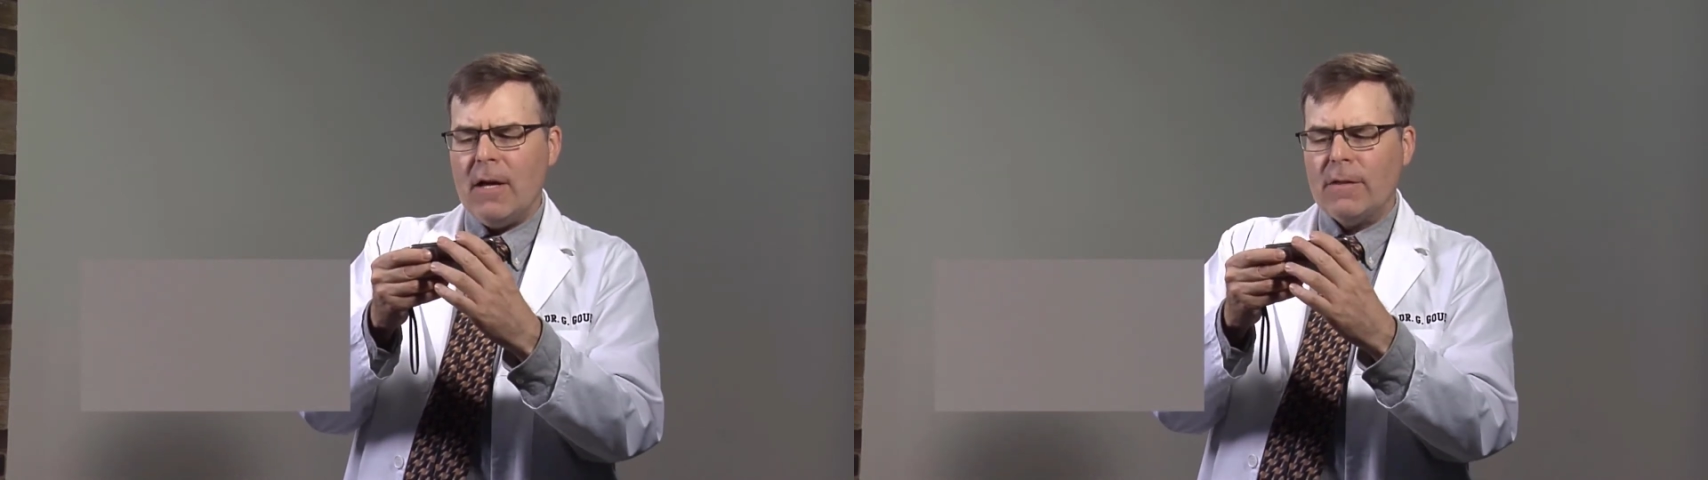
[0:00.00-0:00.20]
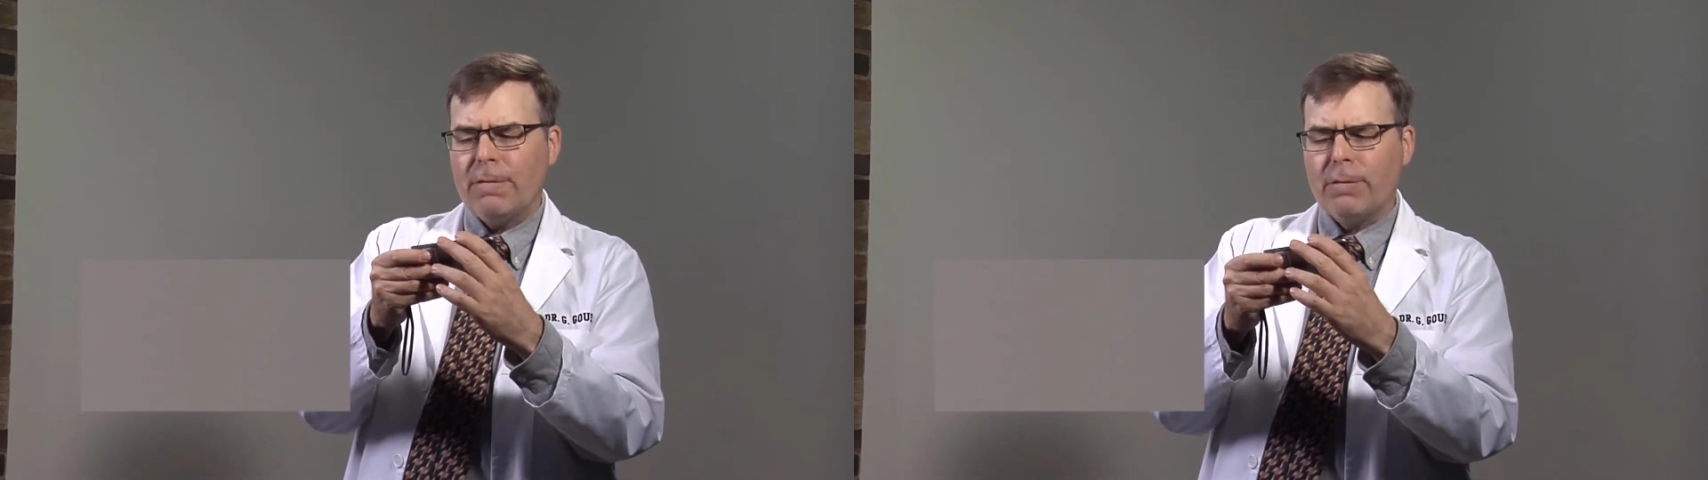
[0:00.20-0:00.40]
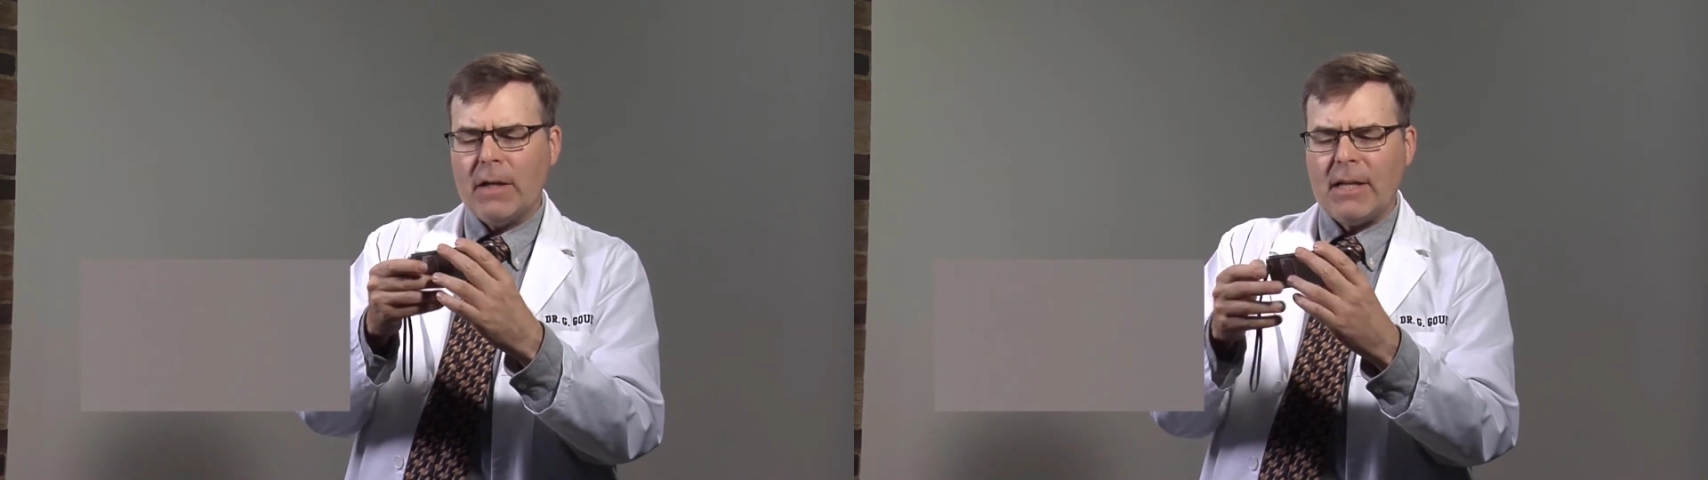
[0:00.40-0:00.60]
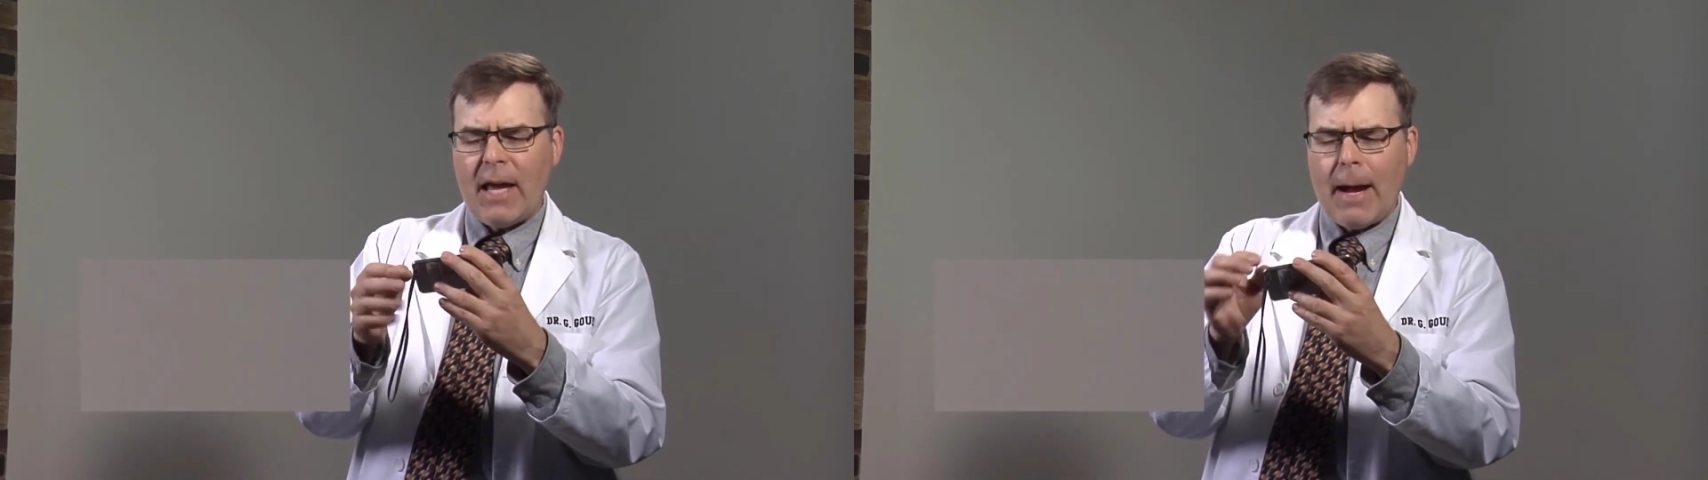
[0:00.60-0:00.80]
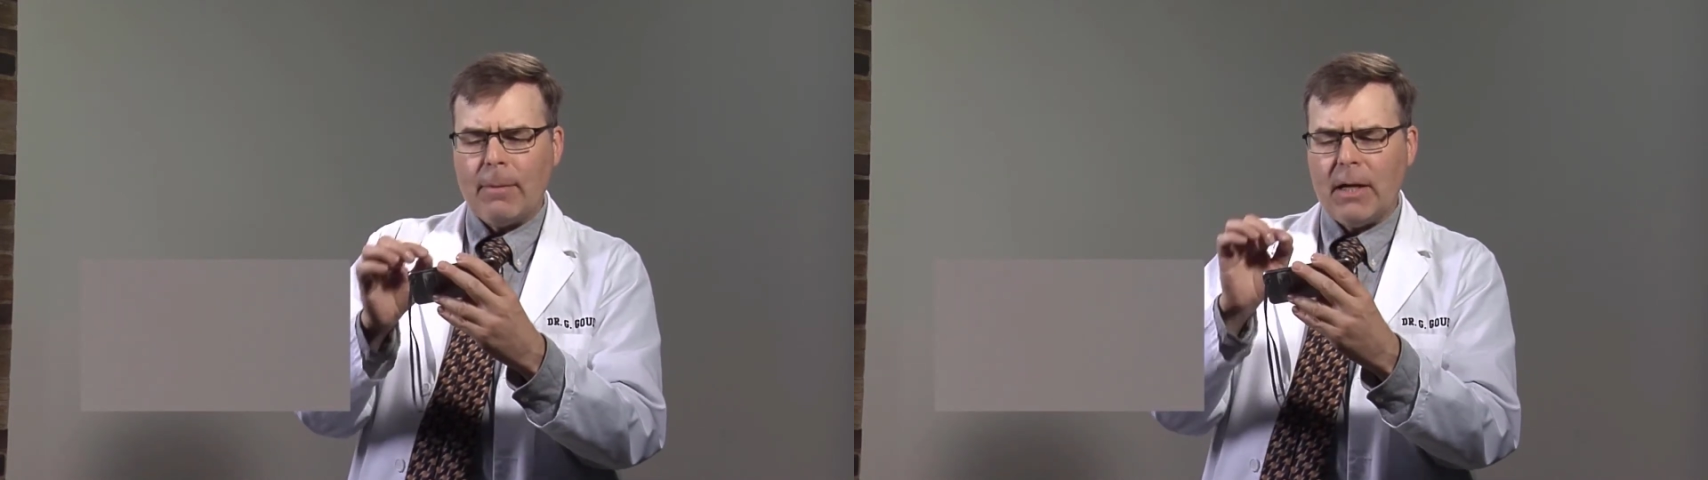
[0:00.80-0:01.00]
The front
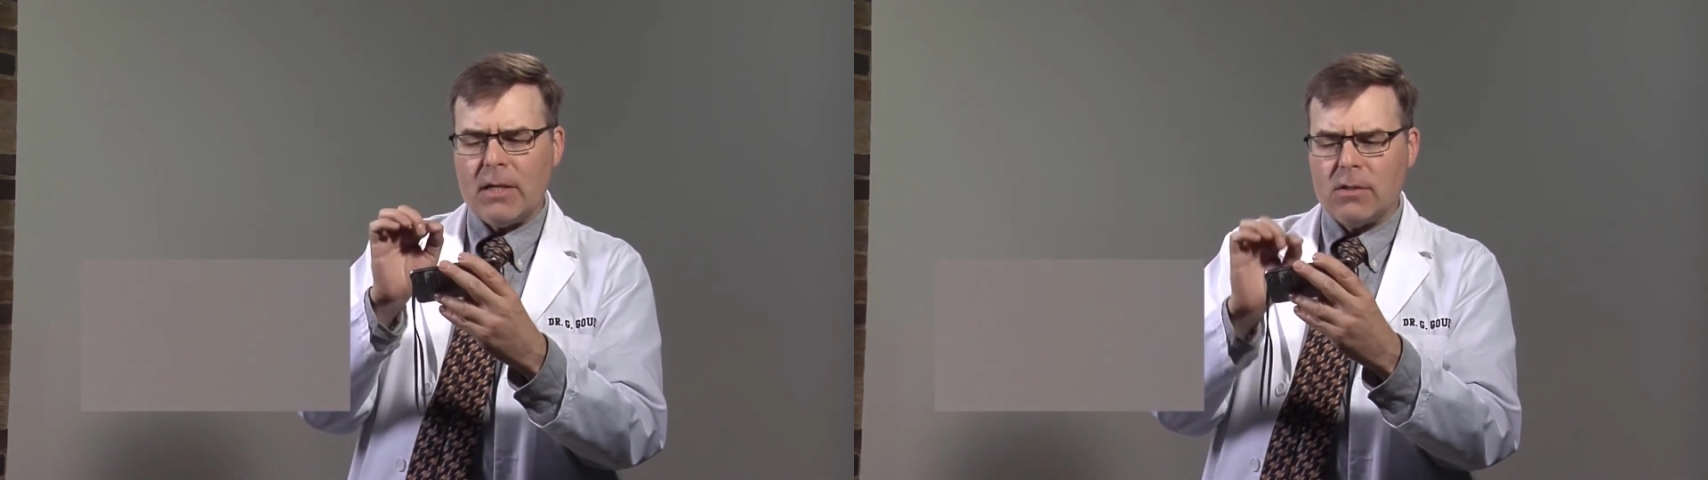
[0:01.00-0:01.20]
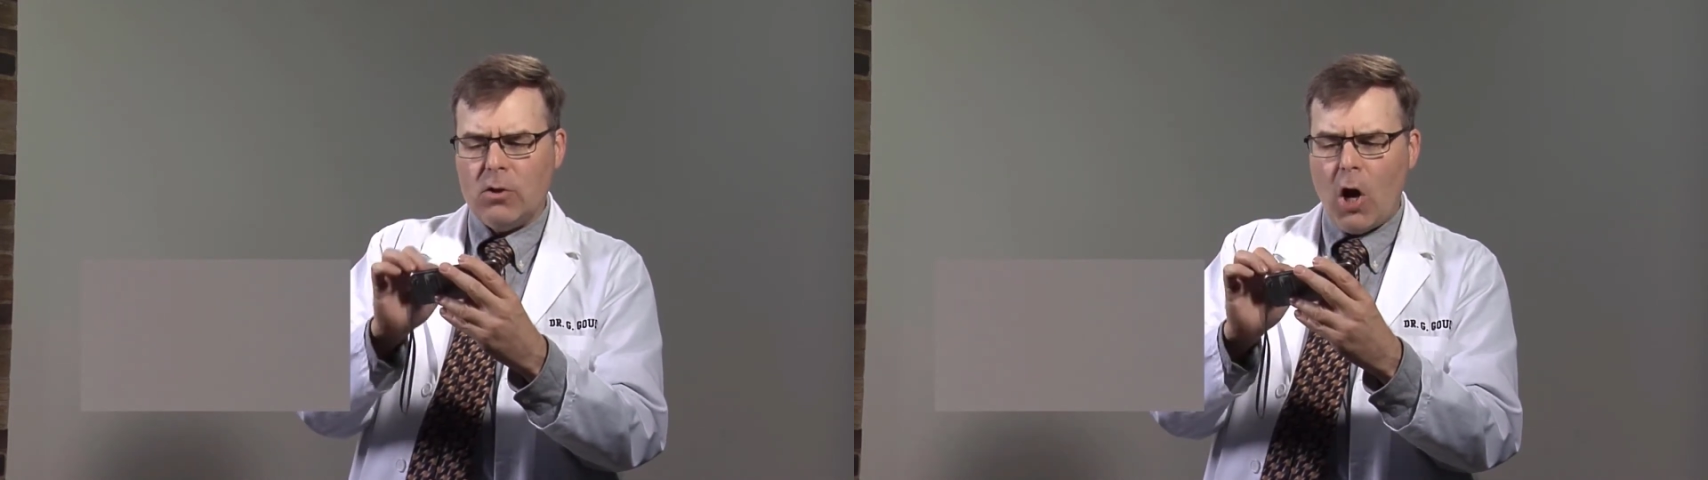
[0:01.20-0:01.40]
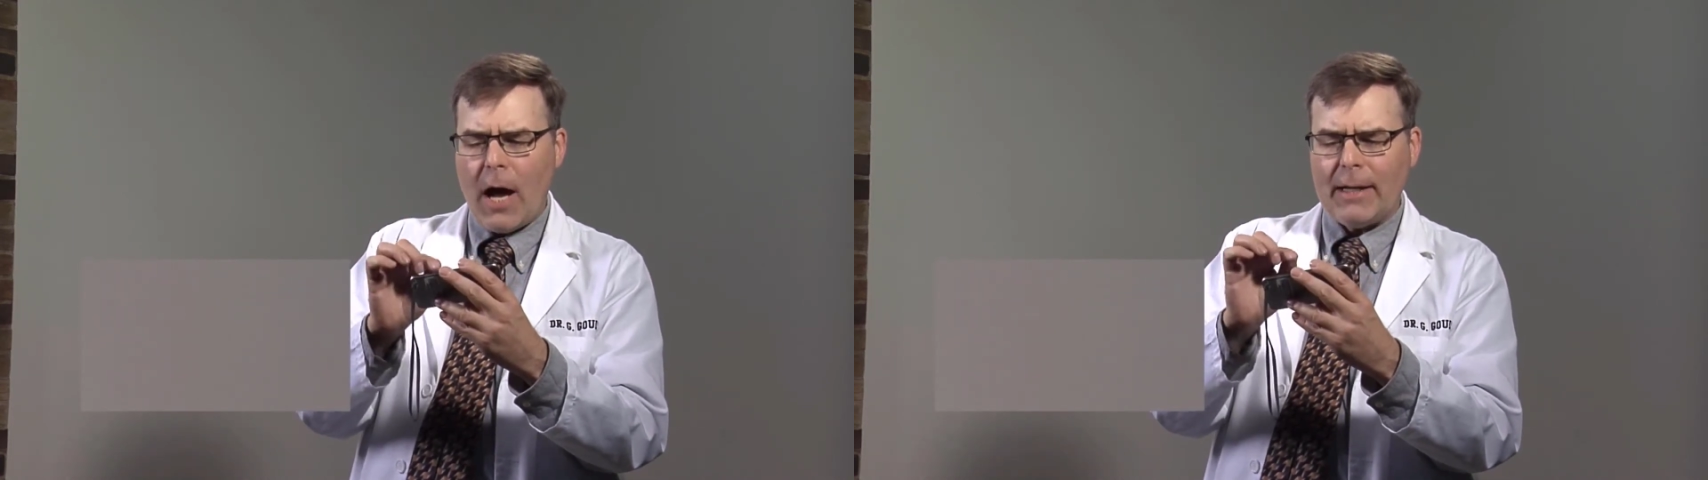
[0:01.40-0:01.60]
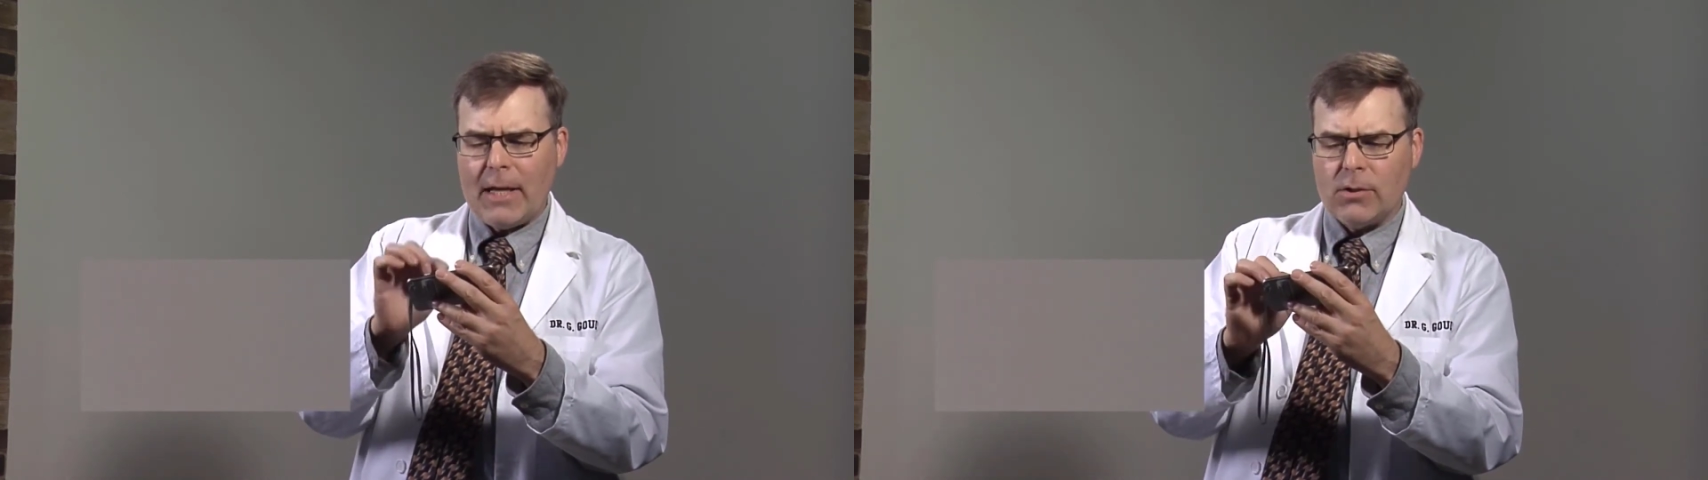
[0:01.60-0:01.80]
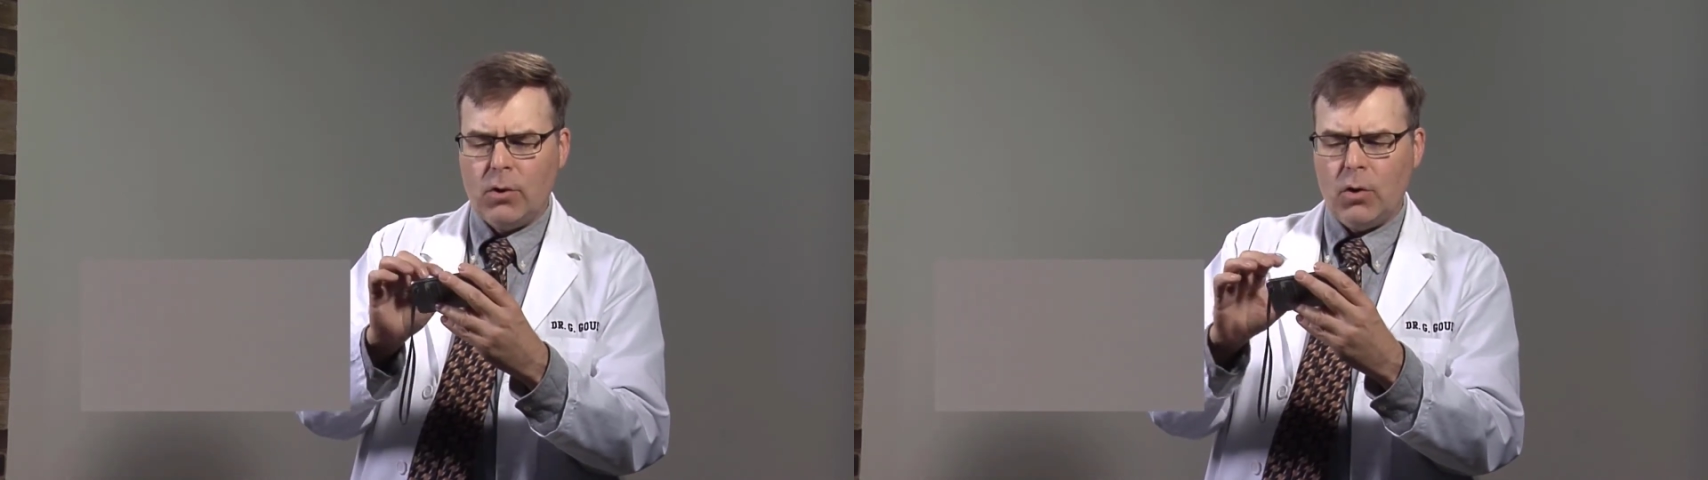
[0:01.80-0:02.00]
camera is not
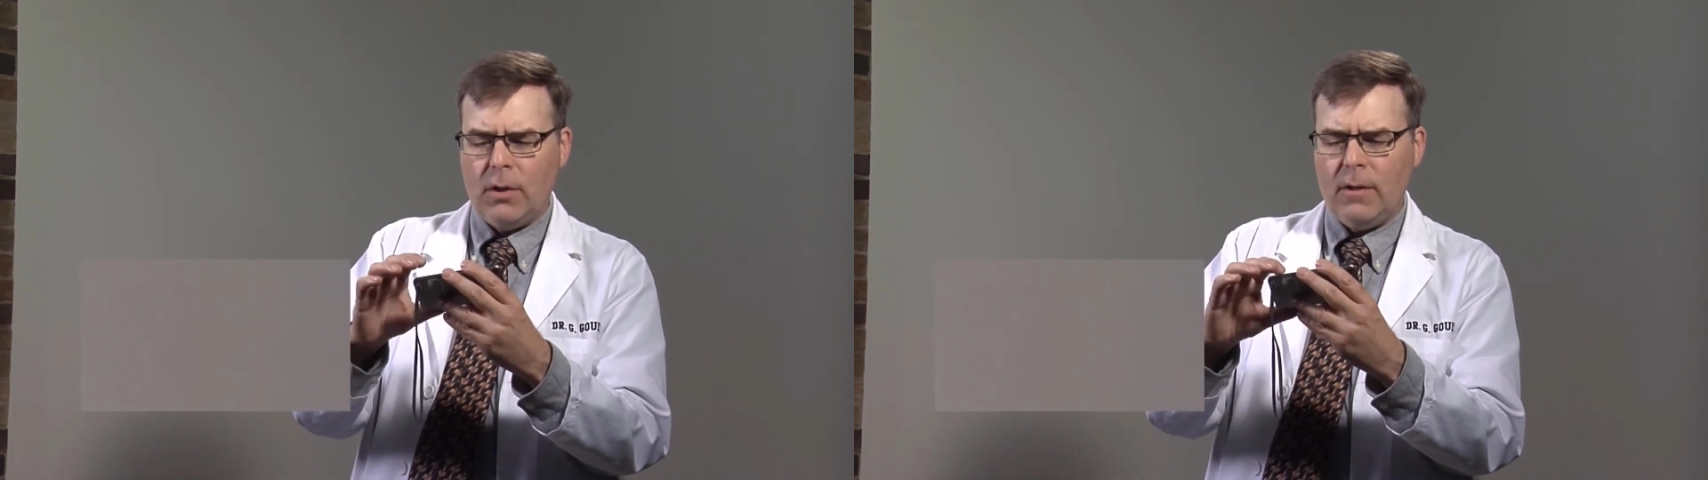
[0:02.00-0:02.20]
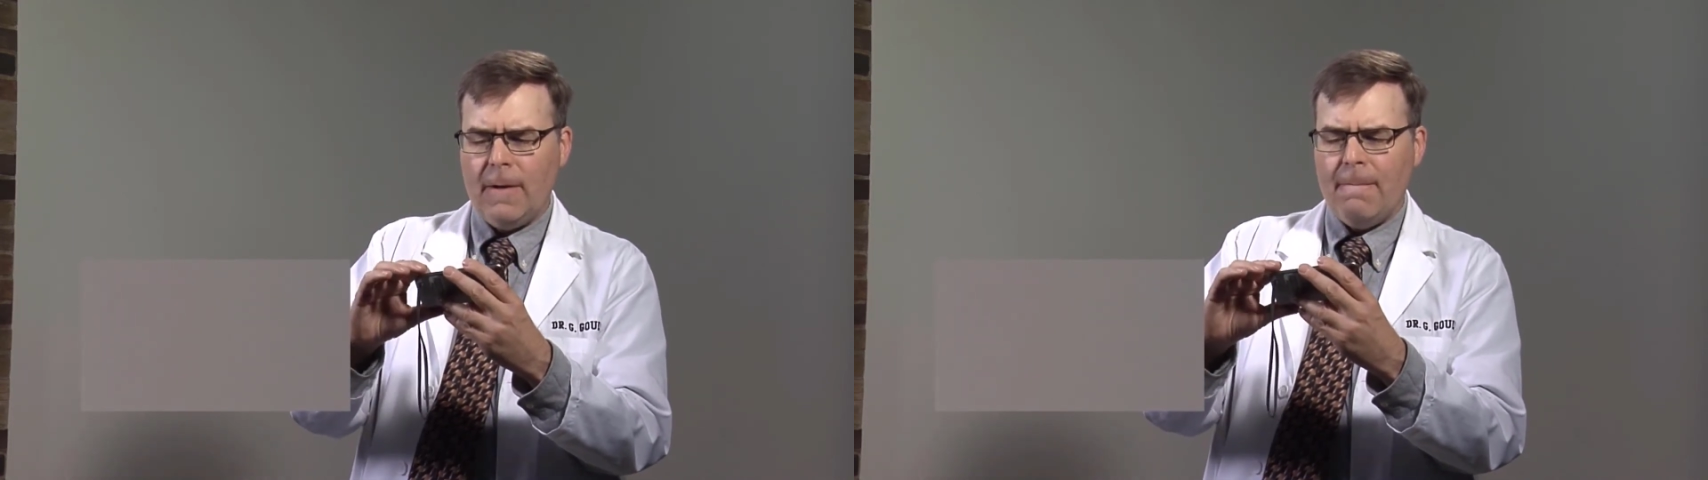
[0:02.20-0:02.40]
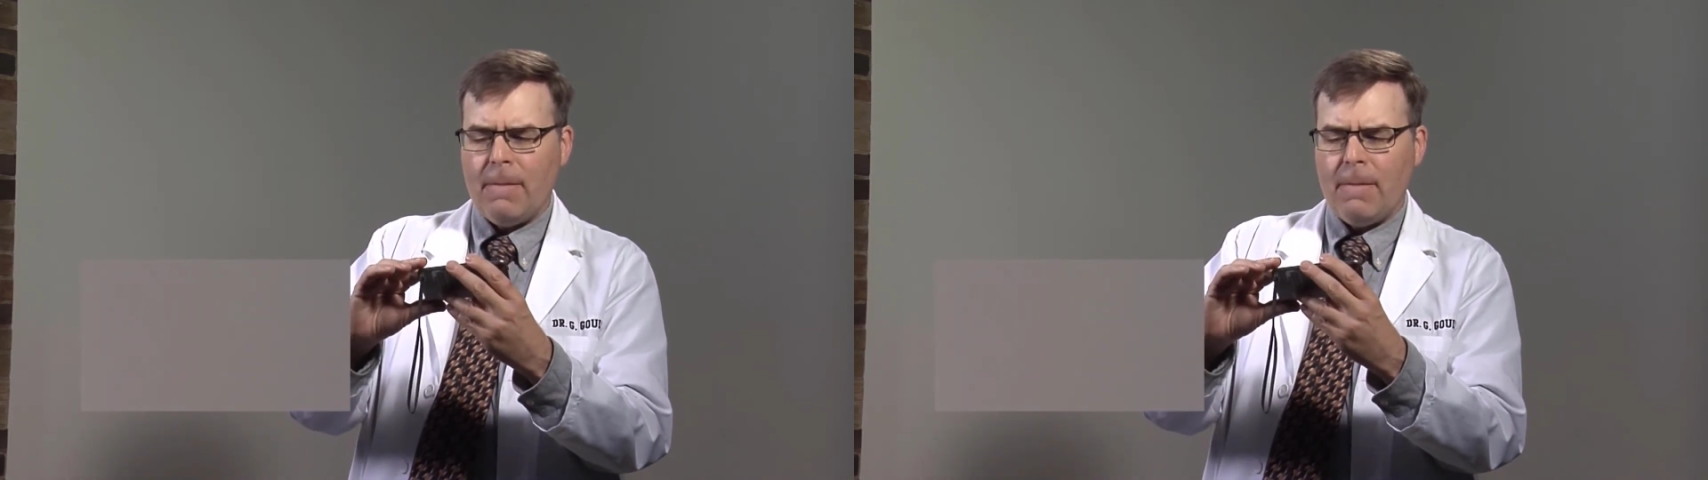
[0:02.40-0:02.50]
as good